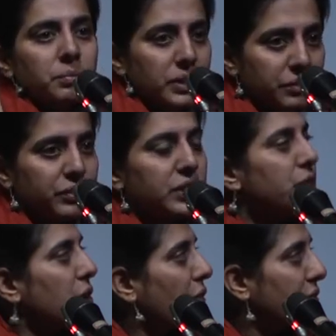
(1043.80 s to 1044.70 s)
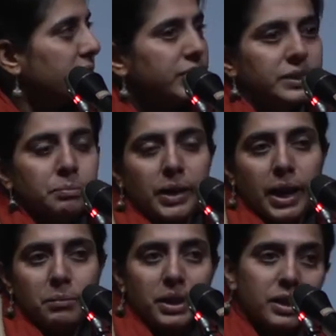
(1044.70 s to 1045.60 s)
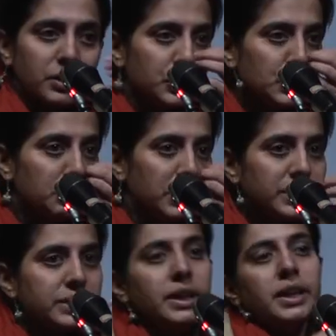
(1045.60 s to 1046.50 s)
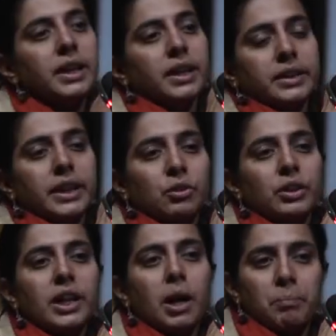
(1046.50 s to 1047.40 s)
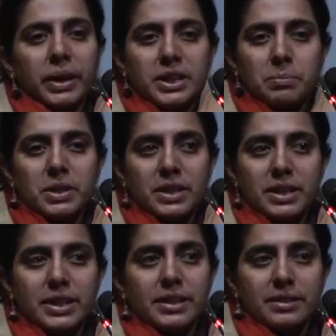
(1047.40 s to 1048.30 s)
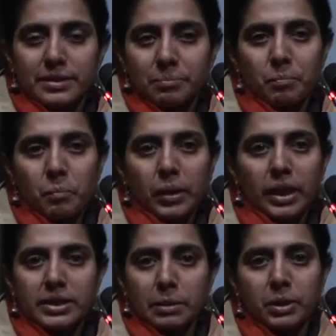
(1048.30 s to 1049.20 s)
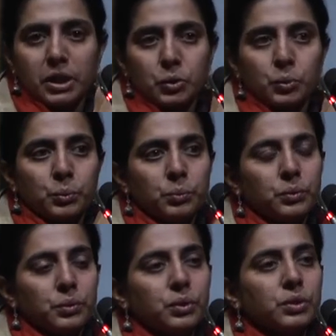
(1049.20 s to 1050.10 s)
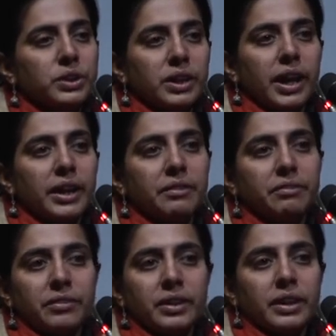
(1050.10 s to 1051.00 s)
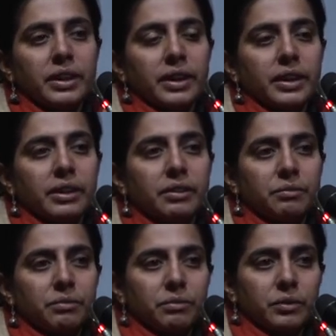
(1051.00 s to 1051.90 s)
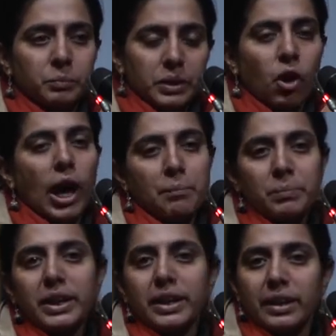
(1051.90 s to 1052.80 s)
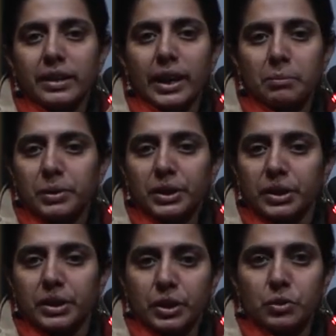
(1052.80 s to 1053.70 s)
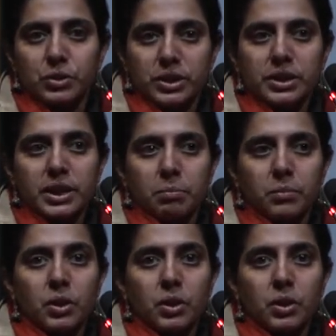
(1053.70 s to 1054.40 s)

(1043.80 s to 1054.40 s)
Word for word: is, which is of this primary consumers, then only apex species is able to you know thrive in a you know, happily in that particular ecosystem